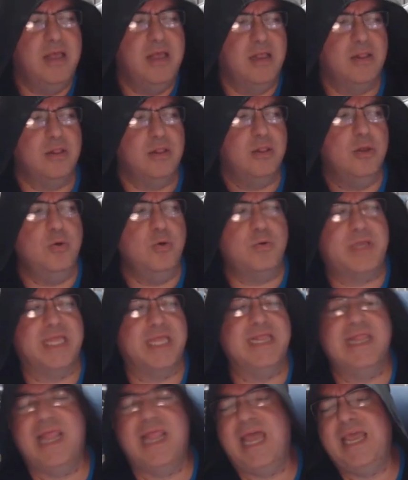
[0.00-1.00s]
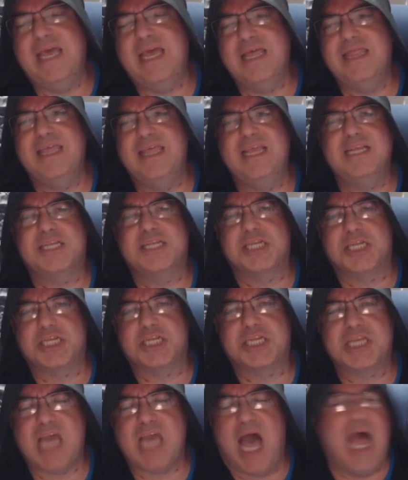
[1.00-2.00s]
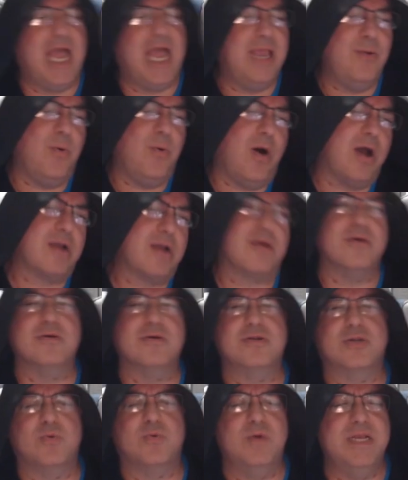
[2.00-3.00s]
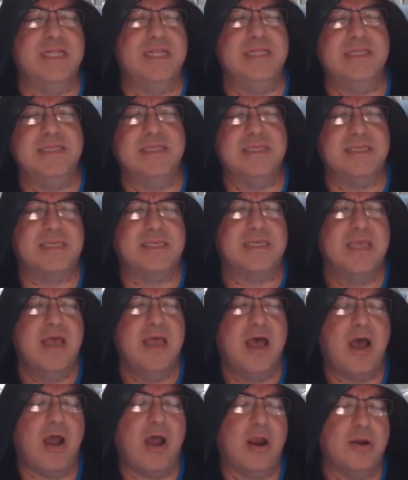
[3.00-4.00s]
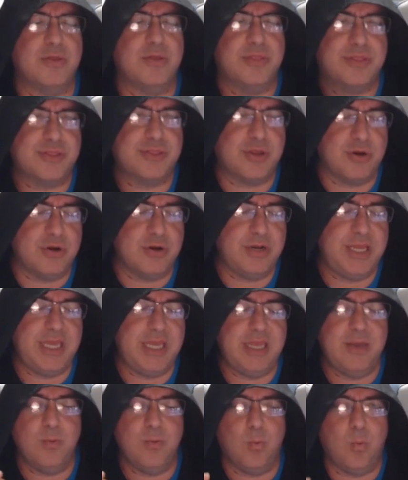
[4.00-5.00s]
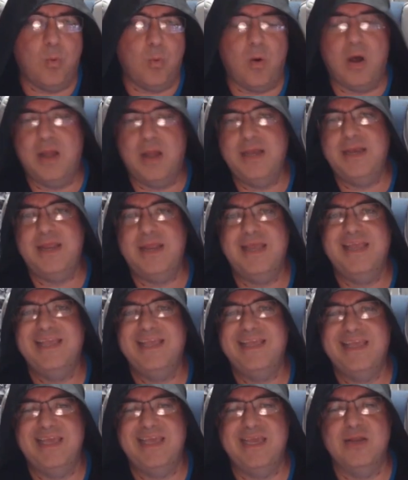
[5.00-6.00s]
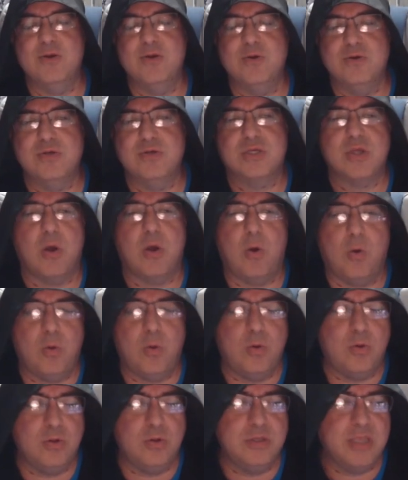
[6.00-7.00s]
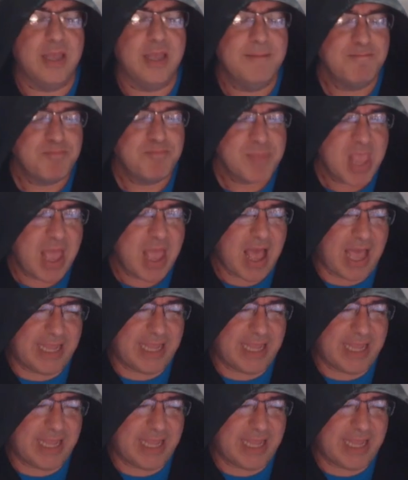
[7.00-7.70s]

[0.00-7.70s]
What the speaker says: Luke and Leia, the Skywalker twins, are 31 years old. I